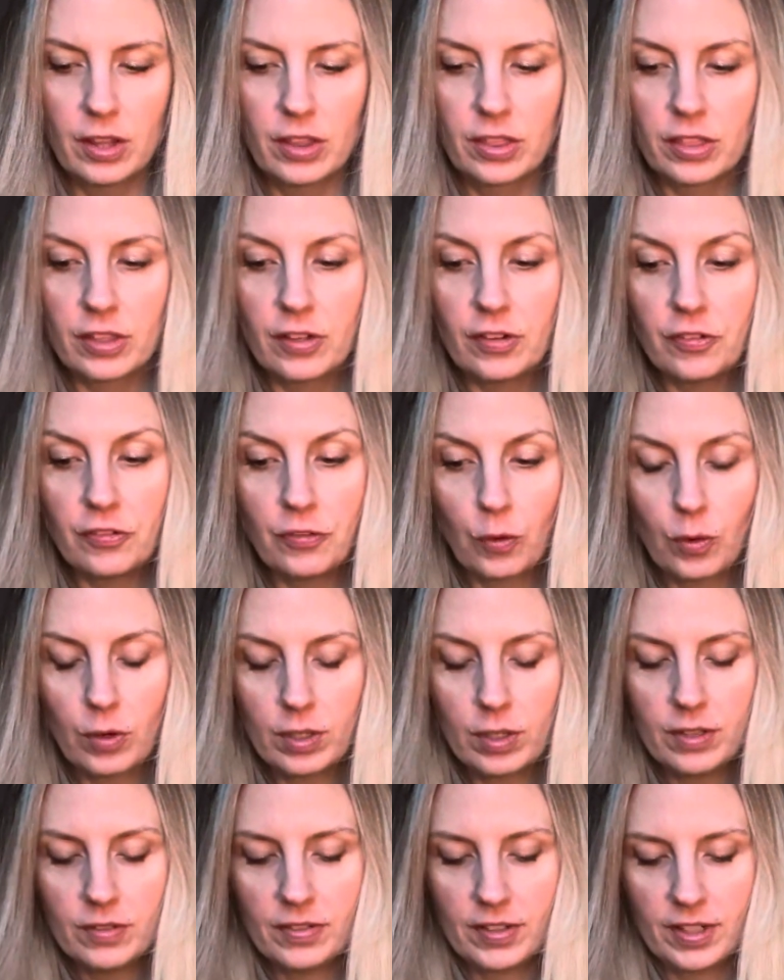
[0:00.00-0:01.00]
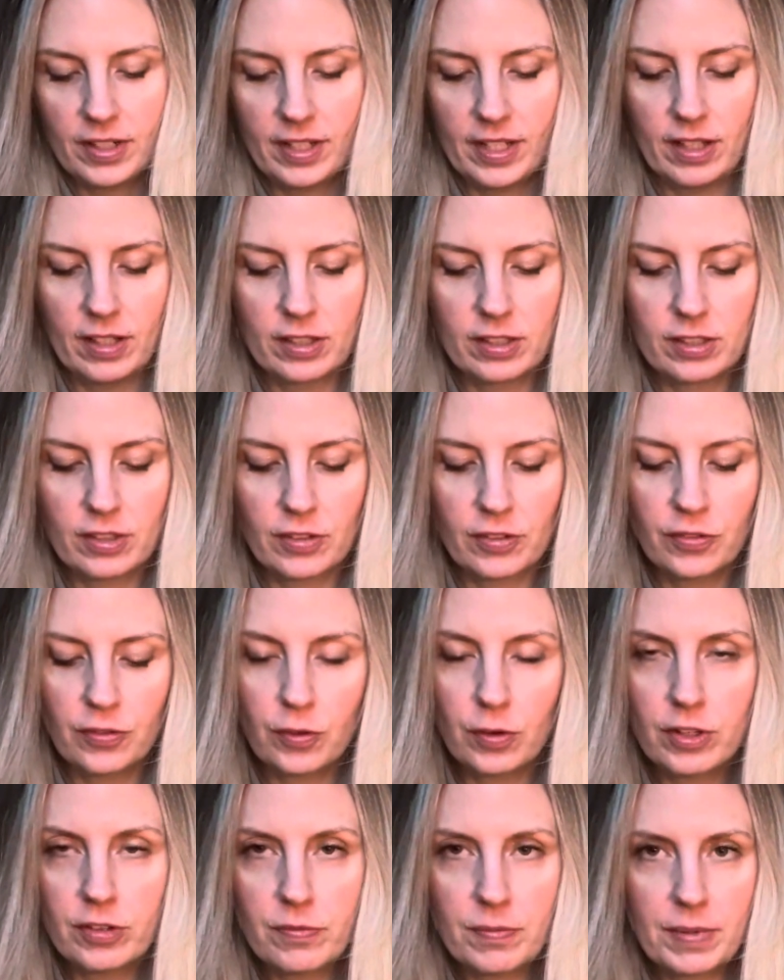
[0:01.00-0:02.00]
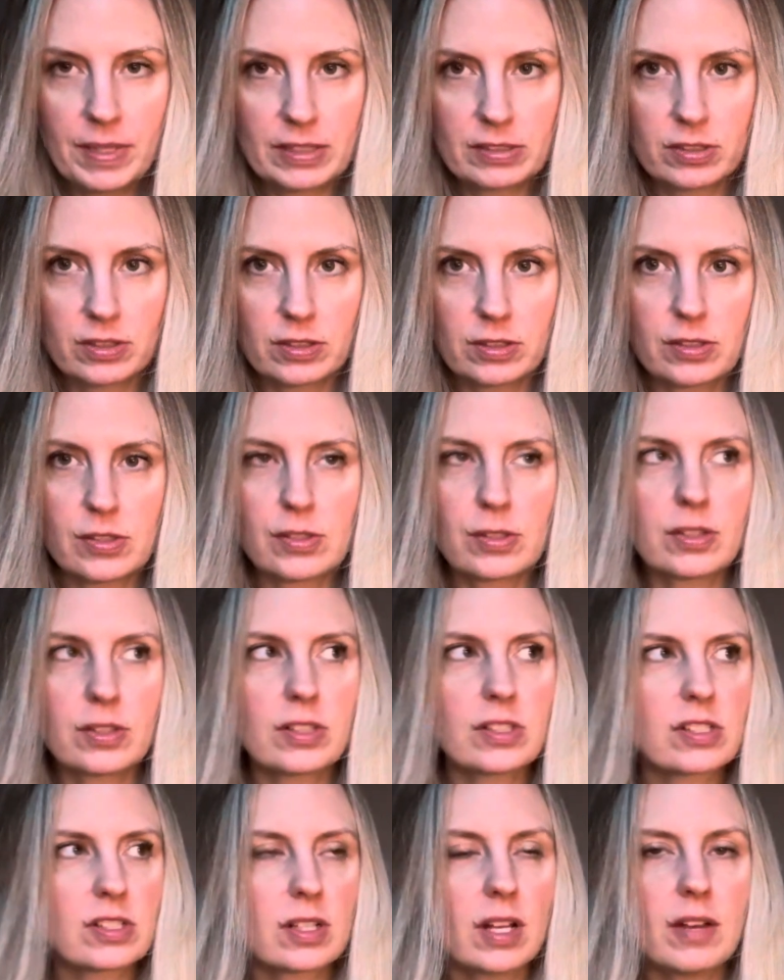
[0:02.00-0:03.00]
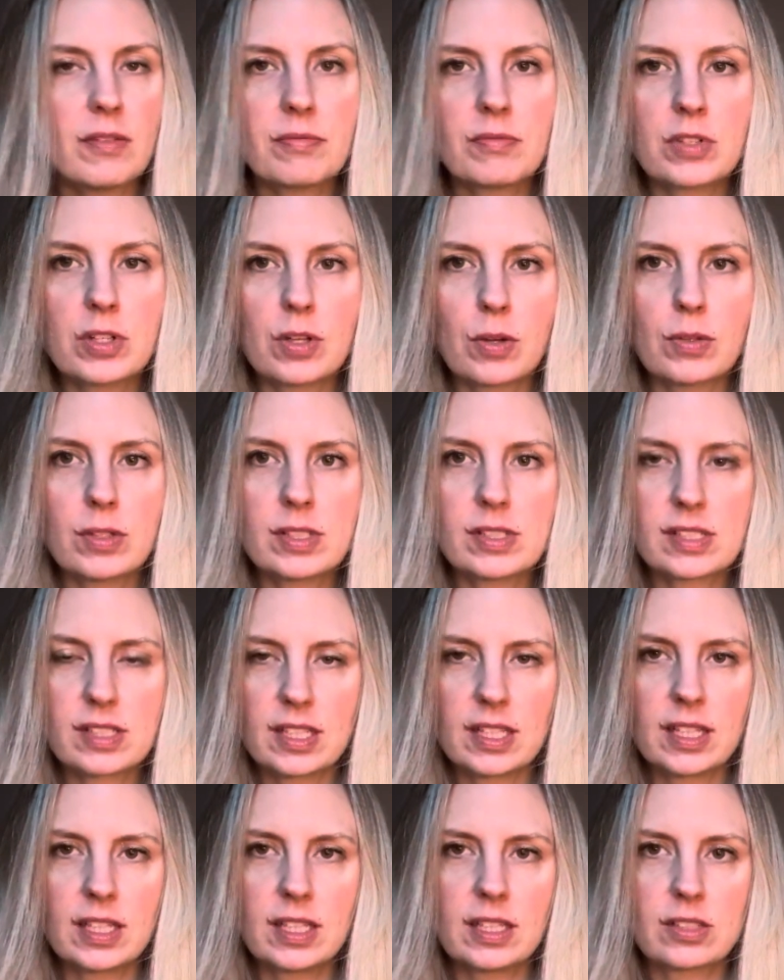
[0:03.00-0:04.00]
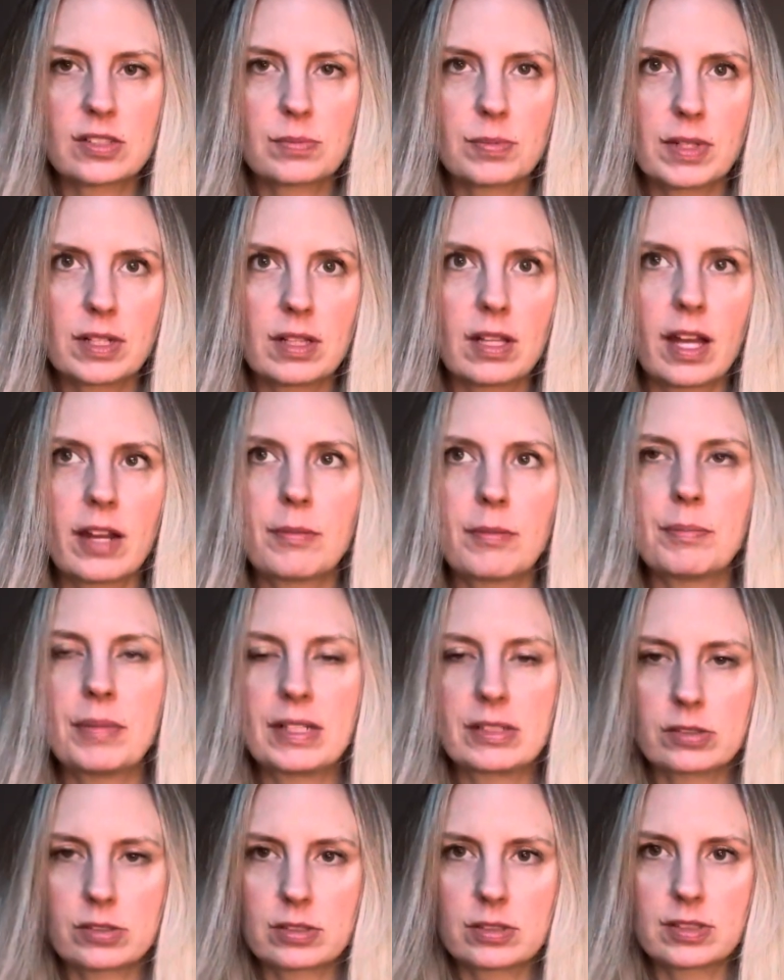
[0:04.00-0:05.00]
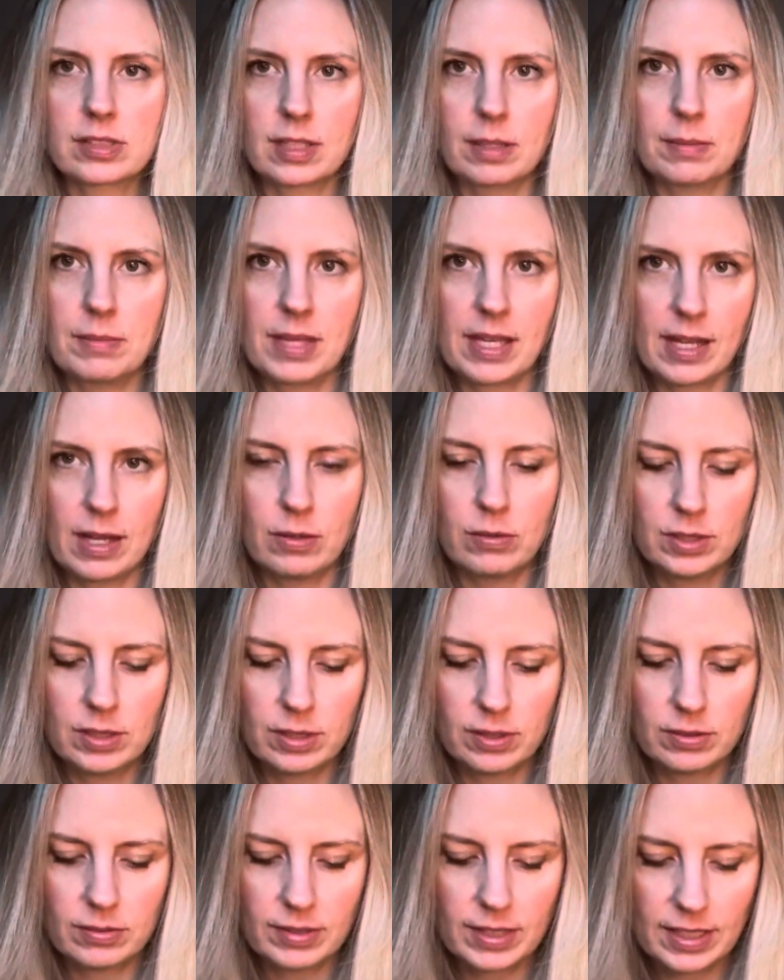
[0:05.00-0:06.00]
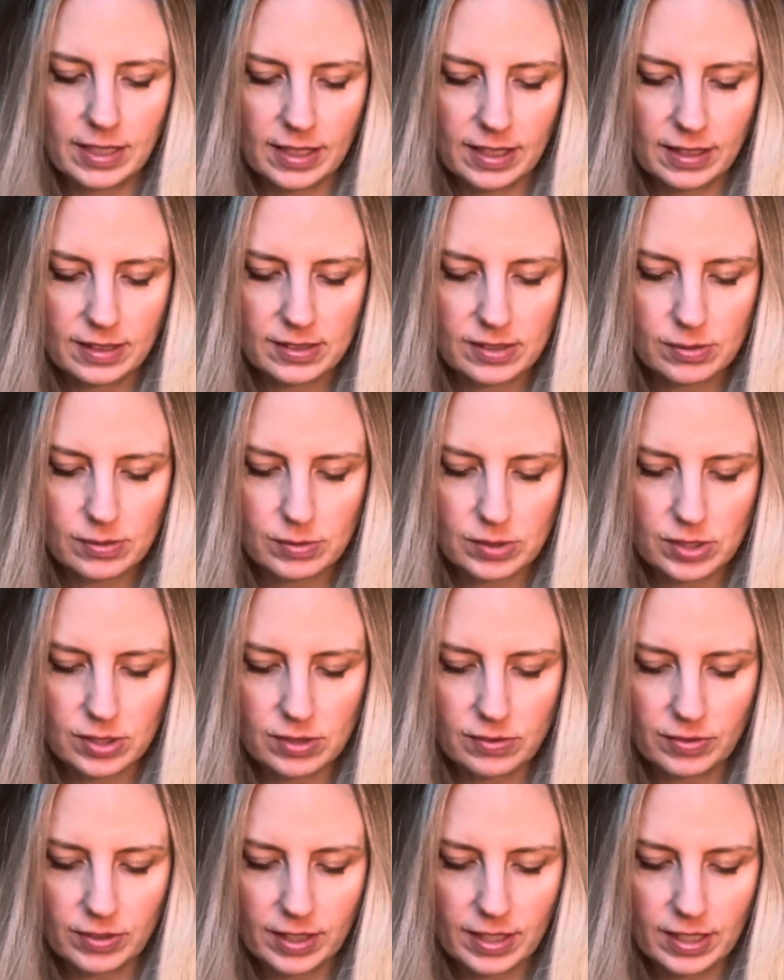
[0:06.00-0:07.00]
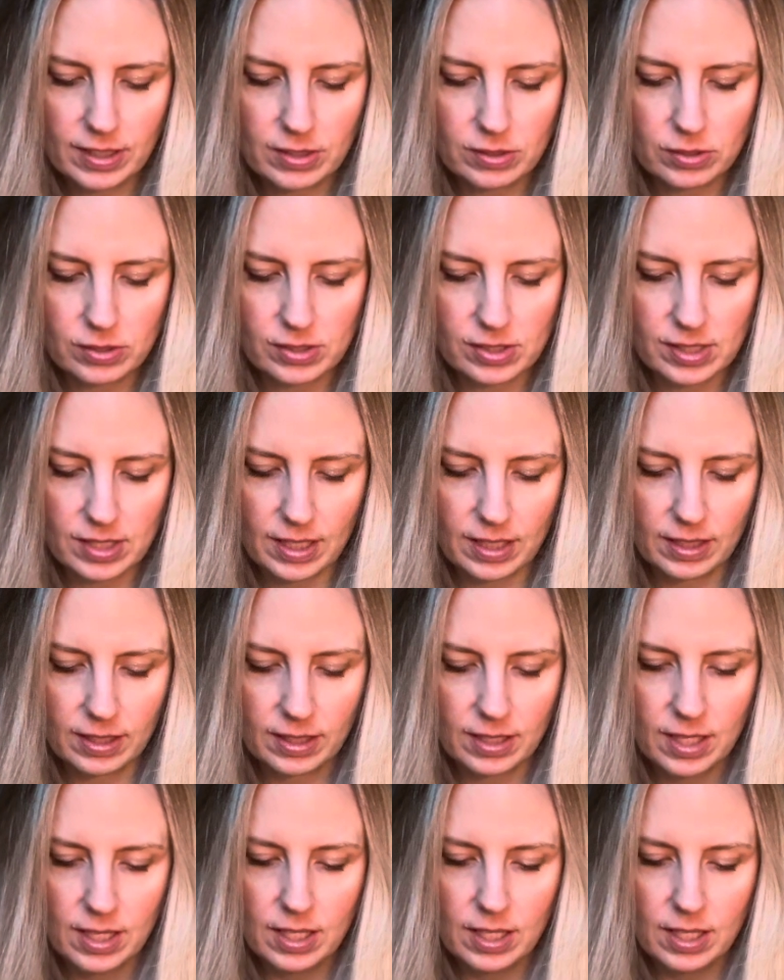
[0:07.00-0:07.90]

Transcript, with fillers: The Four of Ariel or the Four of Pentacles. So there's, I've noticed lately there's been a lot of Pentacles coming out in the readings, which is very interesting.